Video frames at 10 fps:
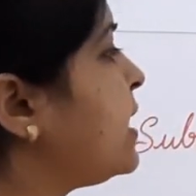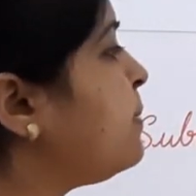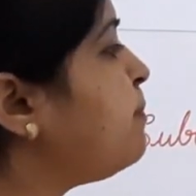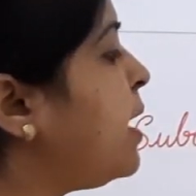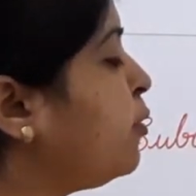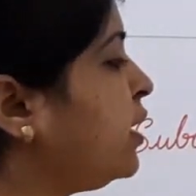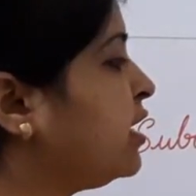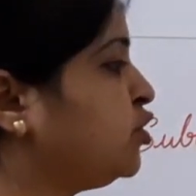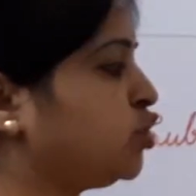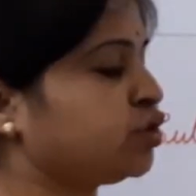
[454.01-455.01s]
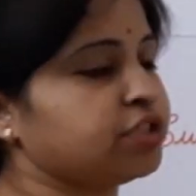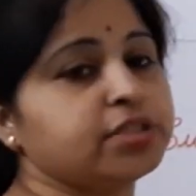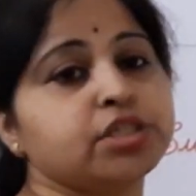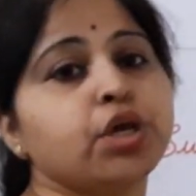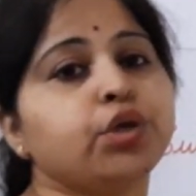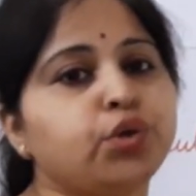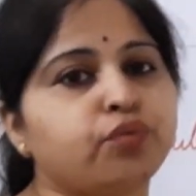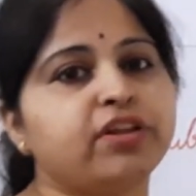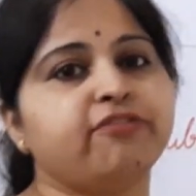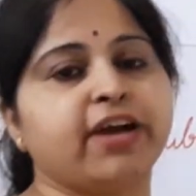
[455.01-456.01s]
Compound conjunctions, you
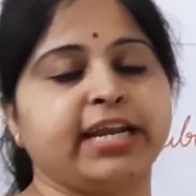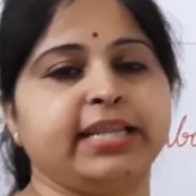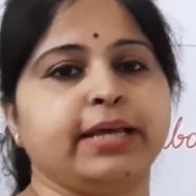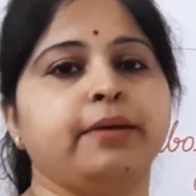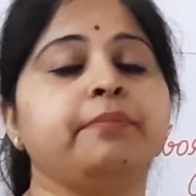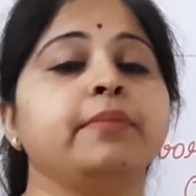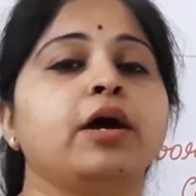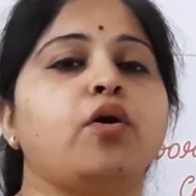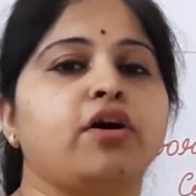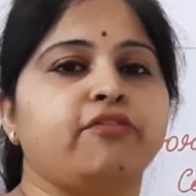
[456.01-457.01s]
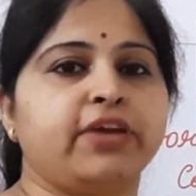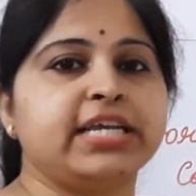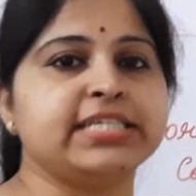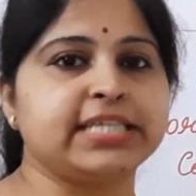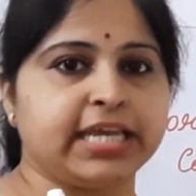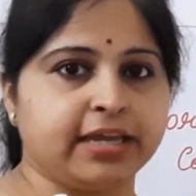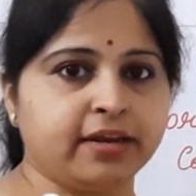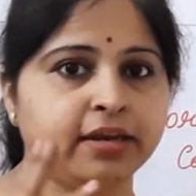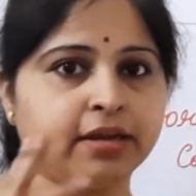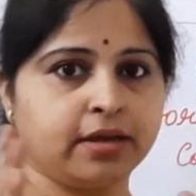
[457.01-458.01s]
will find them always
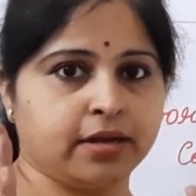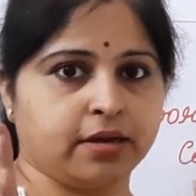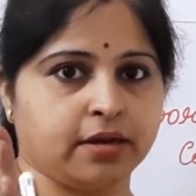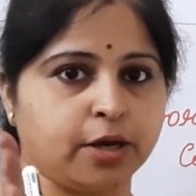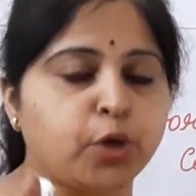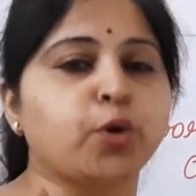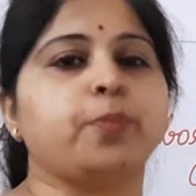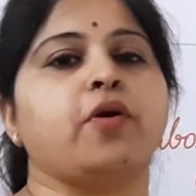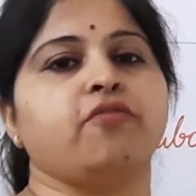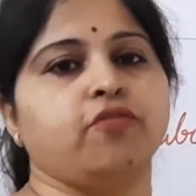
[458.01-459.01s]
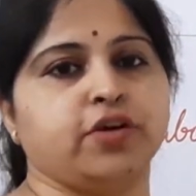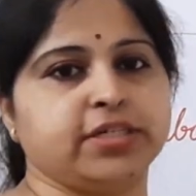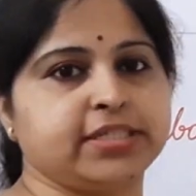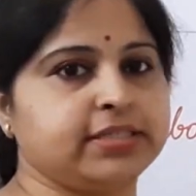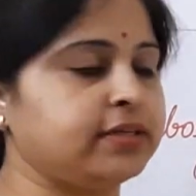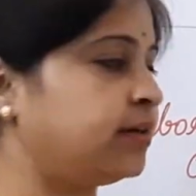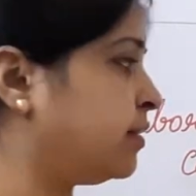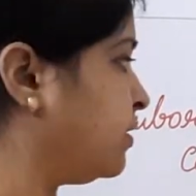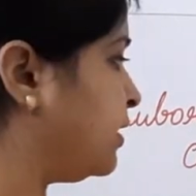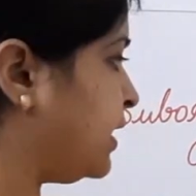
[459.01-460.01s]
in a group of words.
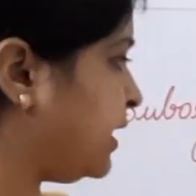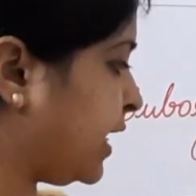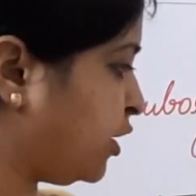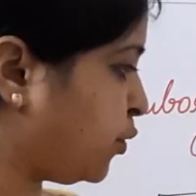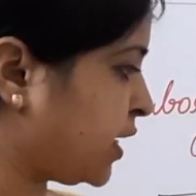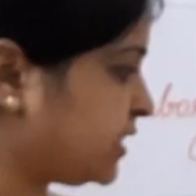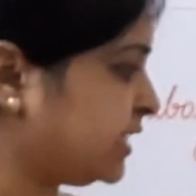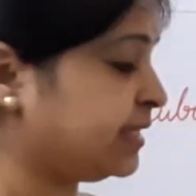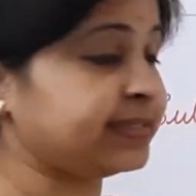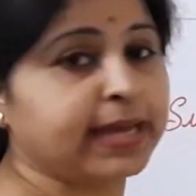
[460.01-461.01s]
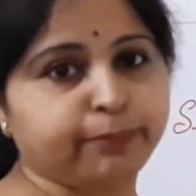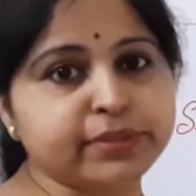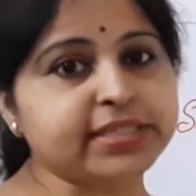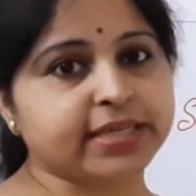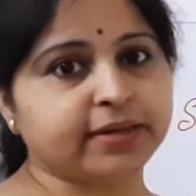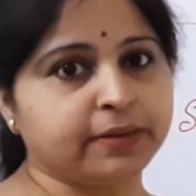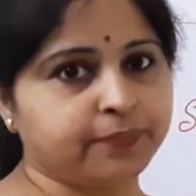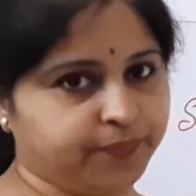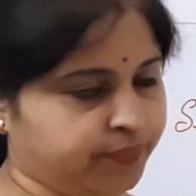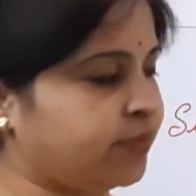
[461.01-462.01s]
Like you can see the examples here.
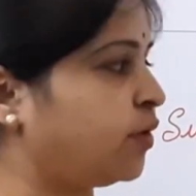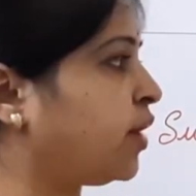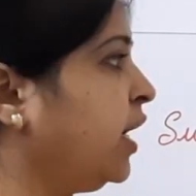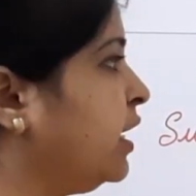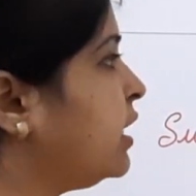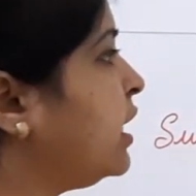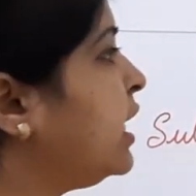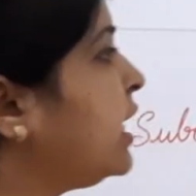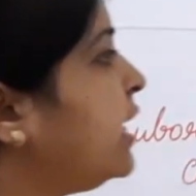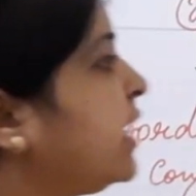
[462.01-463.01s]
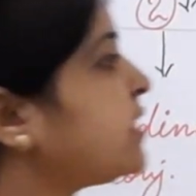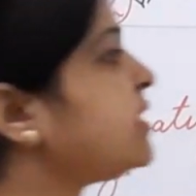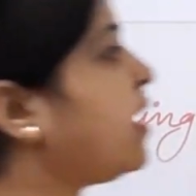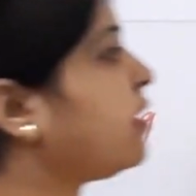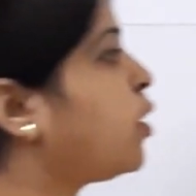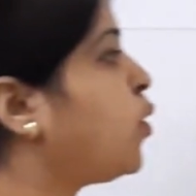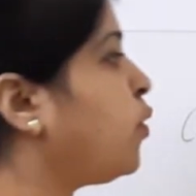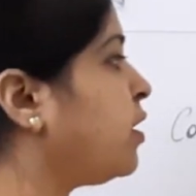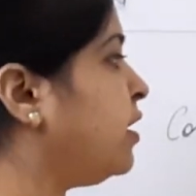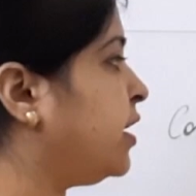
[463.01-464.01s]
Okay. Next are
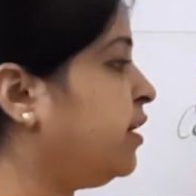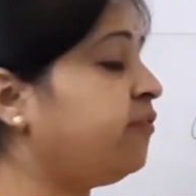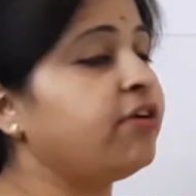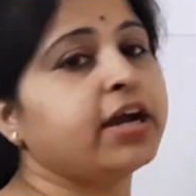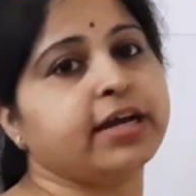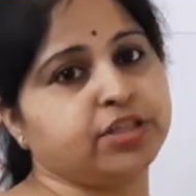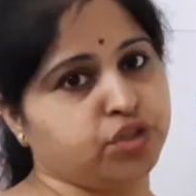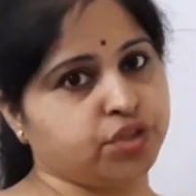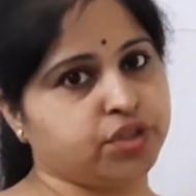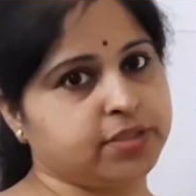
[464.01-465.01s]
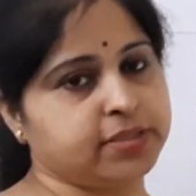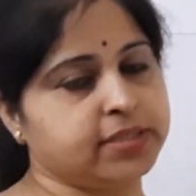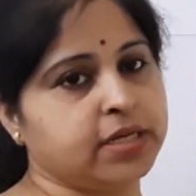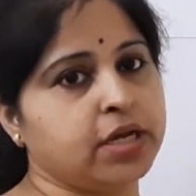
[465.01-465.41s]
correlative conjunctions.